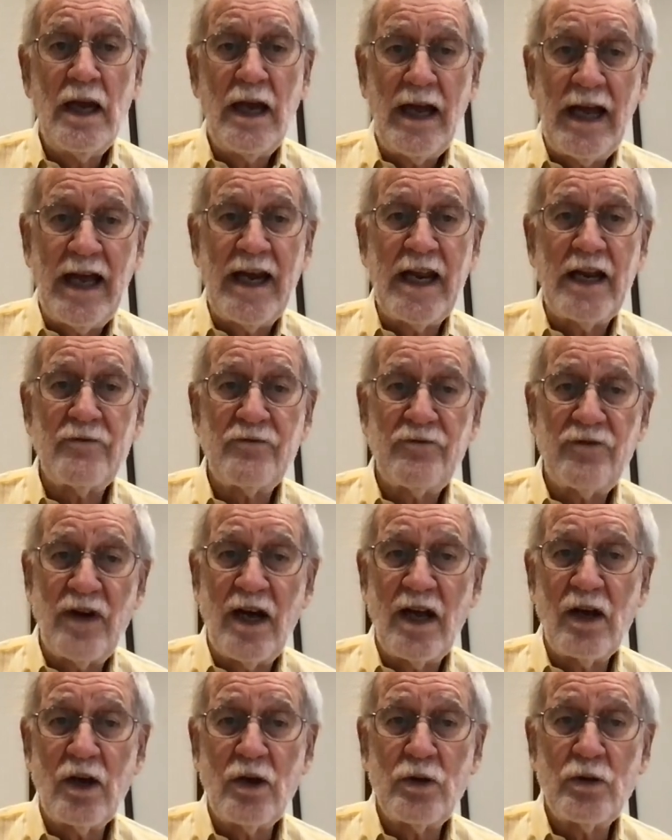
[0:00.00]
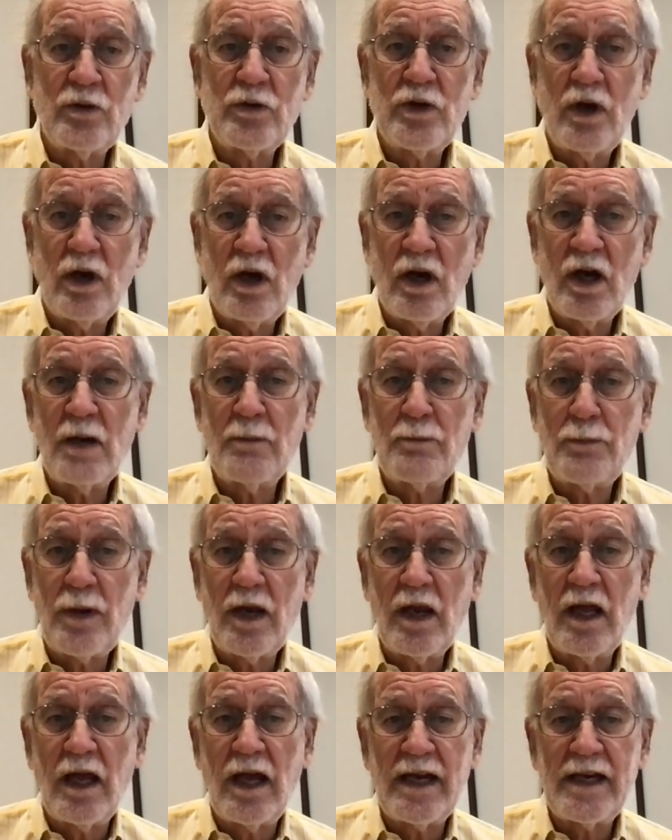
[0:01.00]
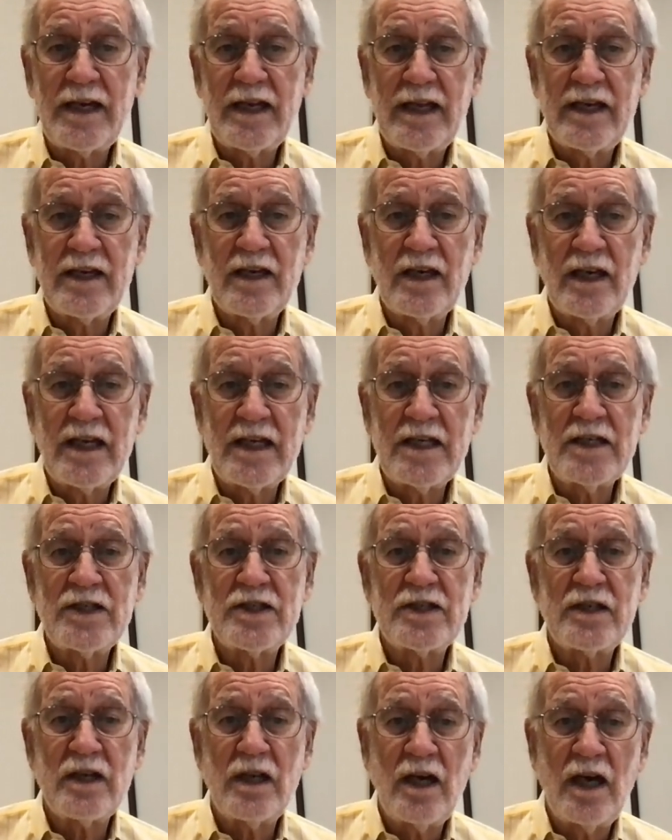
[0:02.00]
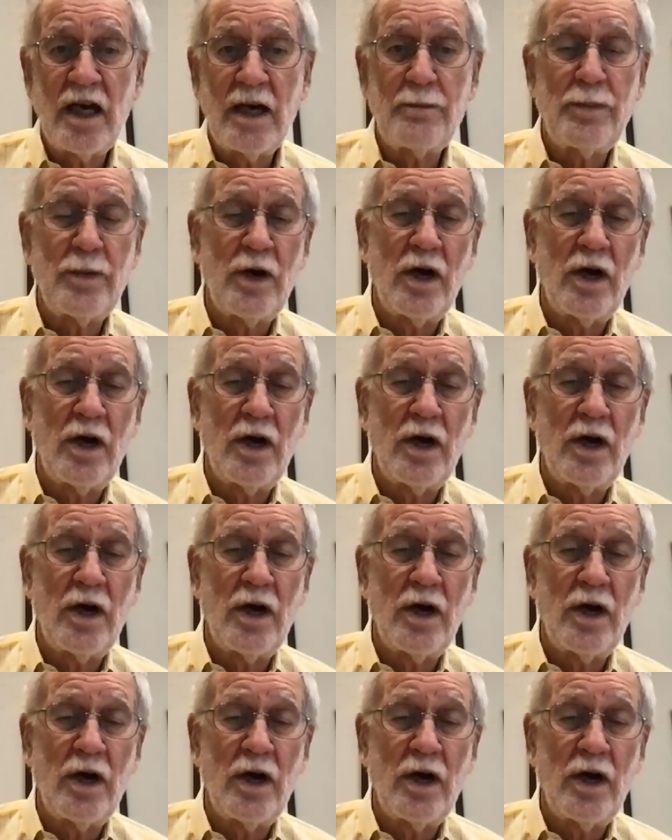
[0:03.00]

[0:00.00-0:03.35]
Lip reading: and it followed our plot at least up